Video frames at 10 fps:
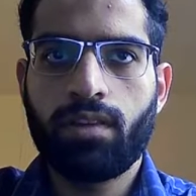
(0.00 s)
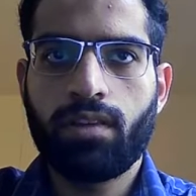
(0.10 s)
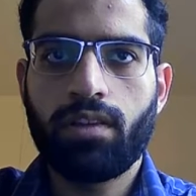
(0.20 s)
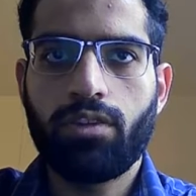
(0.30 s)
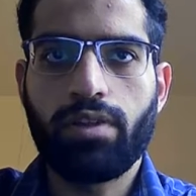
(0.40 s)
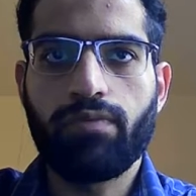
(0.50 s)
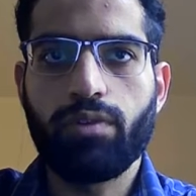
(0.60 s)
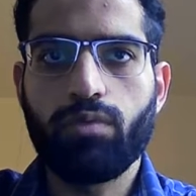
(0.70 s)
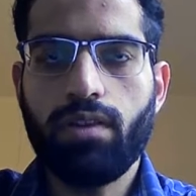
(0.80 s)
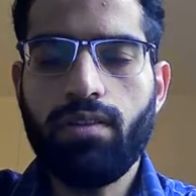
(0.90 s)
Hello
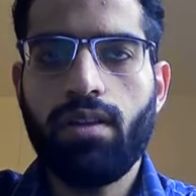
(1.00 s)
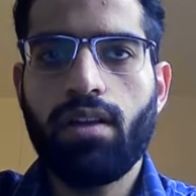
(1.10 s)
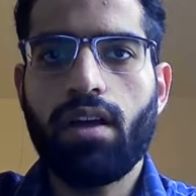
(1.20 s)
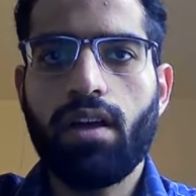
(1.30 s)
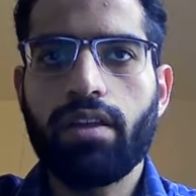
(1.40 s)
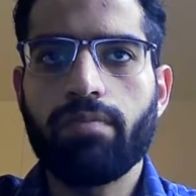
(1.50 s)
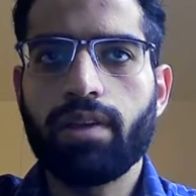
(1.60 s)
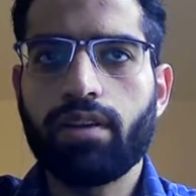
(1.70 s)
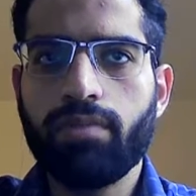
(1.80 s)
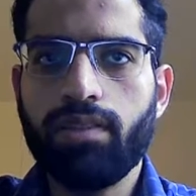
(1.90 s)
everyone, I am
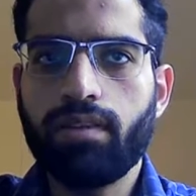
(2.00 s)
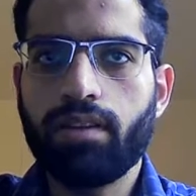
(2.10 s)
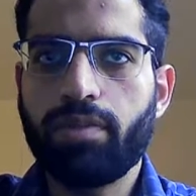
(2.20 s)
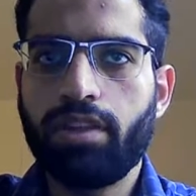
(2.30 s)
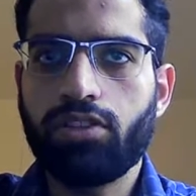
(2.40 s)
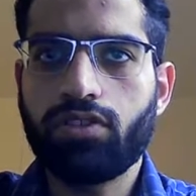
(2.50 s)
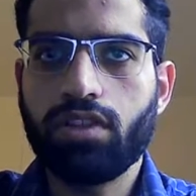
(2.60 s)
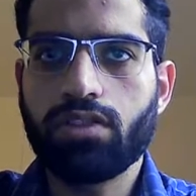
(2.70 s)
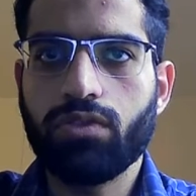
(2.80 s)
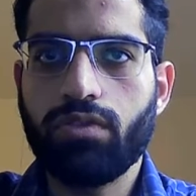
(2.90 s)
Ahmad, a PhD
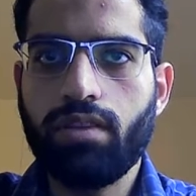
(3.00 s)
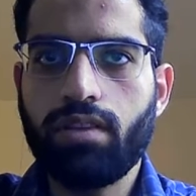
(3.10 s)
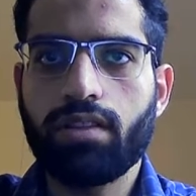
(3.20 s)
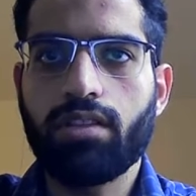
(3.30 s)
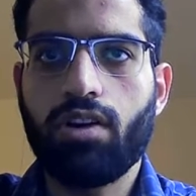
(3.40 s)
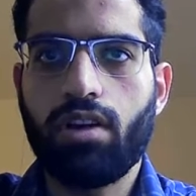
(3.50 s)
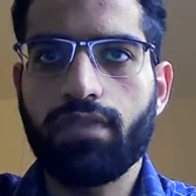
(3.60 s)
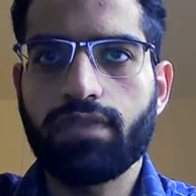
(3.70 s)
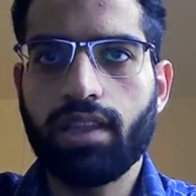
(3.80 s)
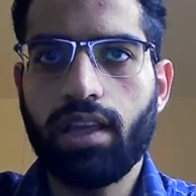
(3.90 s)
student at the
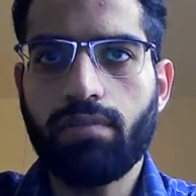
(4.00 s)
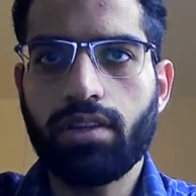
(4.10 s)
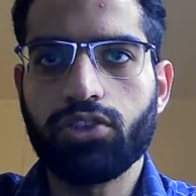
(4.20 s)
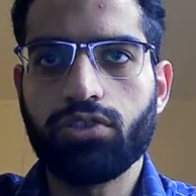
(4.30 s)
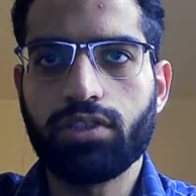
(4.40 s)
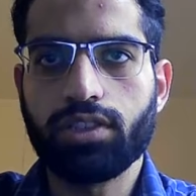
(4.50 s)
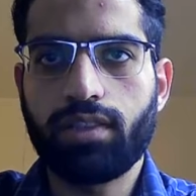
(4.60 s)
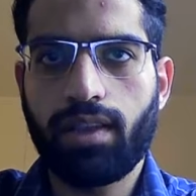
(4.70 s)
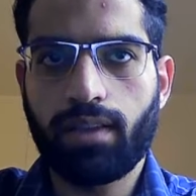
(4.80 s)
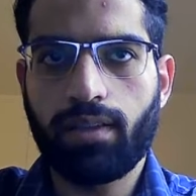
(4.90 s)
Olives Lab at Georgia
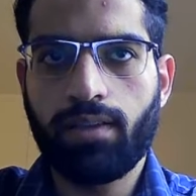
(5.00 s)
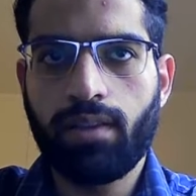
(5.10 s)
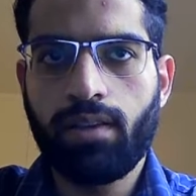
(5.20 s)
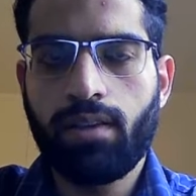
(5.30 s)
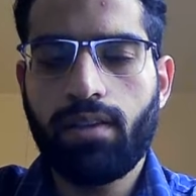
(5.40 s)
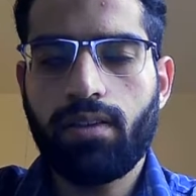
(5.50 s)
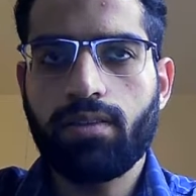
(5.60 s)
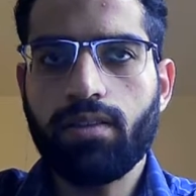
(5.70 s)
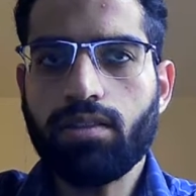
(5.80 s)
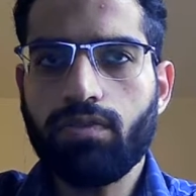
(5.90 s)
Tech. In
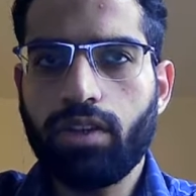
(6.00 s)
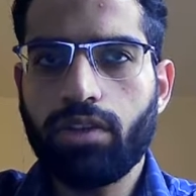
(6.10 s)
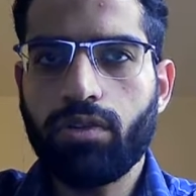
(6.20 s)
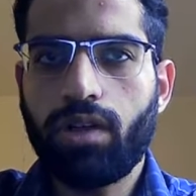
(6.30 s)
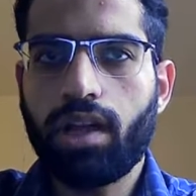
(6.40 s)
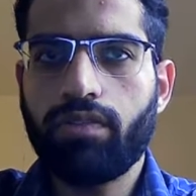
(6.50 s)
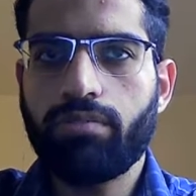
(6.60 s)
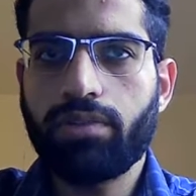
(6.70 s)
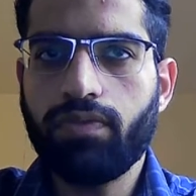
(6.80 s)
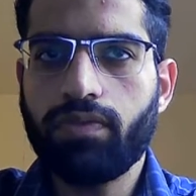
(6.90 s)
this video, I will
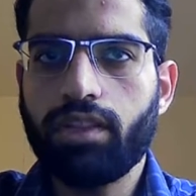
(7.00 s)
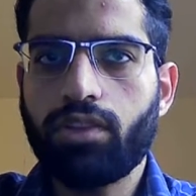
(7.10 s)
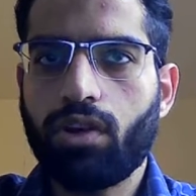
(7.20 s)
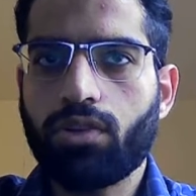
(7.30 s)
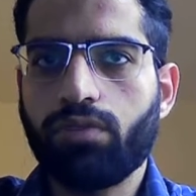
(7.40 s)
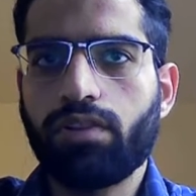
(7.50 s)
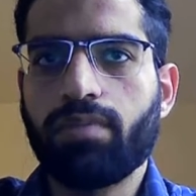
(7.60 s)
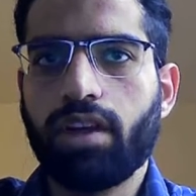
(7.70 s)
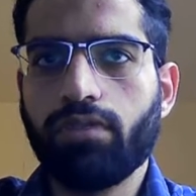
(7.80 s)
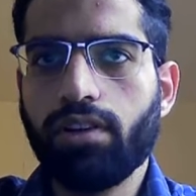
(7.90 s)
briefly talk over
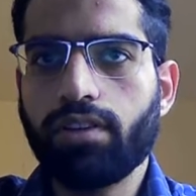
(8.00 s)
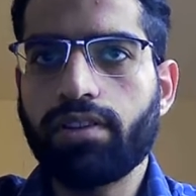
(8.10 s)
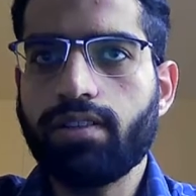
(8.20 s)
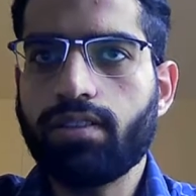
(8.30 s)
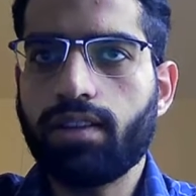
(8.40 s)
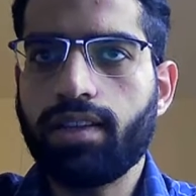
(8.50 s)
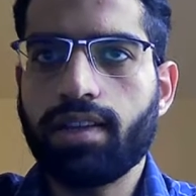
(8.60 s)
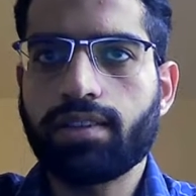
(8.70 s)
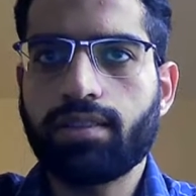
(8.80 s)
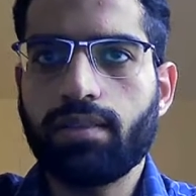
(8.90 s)
my work recently
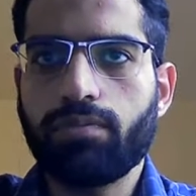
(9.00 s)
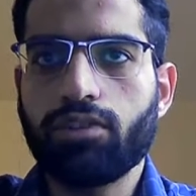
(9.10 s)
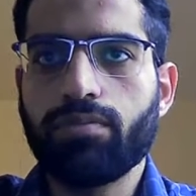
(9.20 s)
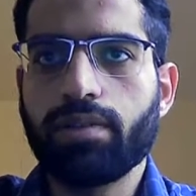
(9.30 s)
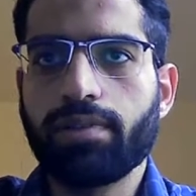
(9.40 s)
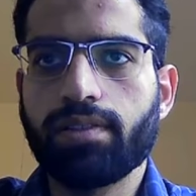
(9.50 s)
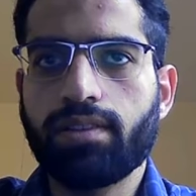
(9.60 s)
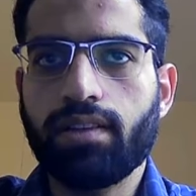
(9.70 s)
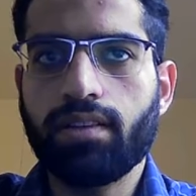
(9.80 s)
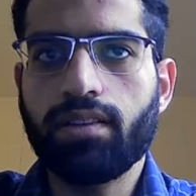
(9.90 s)
accepted to be
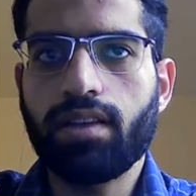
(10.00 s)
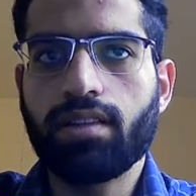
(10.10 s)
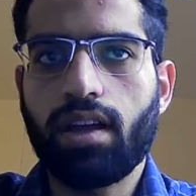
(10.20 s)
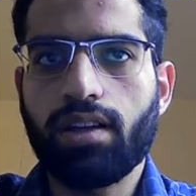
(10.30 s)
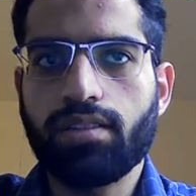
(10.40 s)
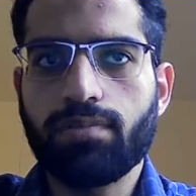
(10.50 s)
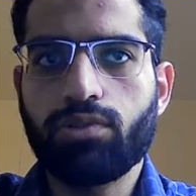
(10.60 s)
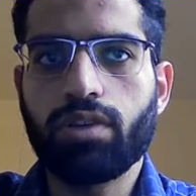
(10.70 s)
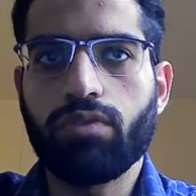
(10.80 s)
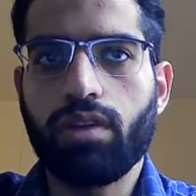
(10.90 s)
presented at the ICIP
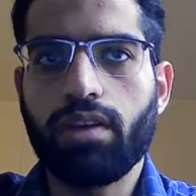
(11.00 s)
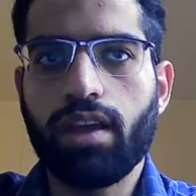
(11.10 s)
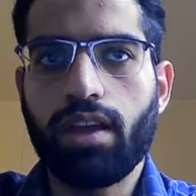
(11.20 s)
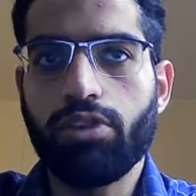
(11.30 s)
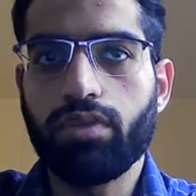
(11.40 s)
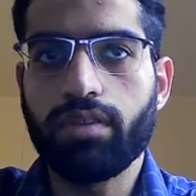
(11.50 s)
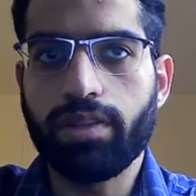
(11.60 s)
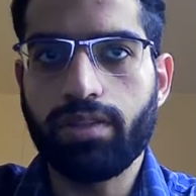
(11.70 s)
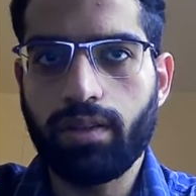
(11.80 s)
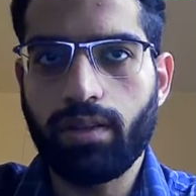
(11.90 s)
21 annual meeting.